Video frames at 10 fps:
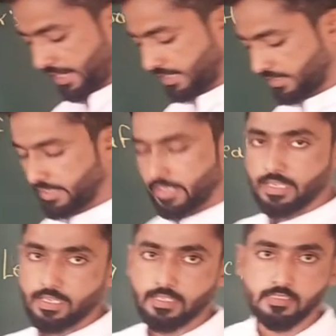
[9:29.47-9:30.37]
plant
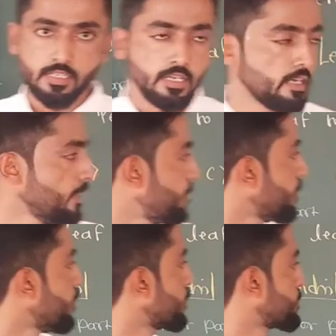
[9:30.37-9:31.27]
is leaf
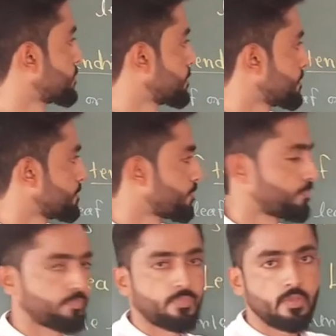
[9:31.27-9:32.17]
hooks.
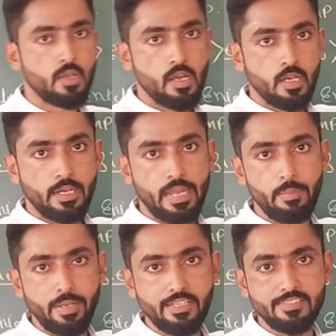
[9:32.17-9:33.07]

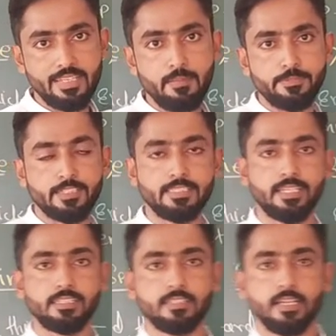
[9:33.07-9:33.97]
Name itself
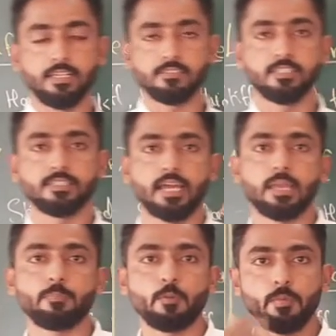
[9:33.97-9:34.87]
suggests it is the
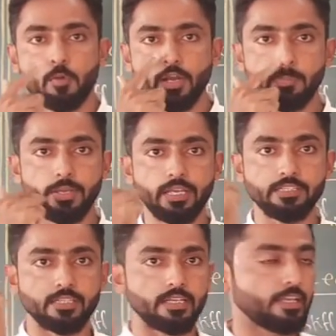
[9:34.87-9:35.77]
type of a
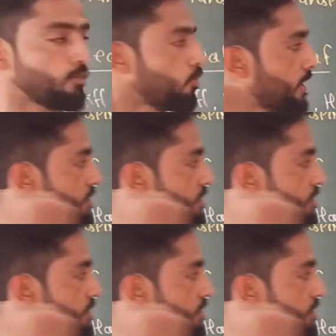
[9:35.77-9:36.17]
modification in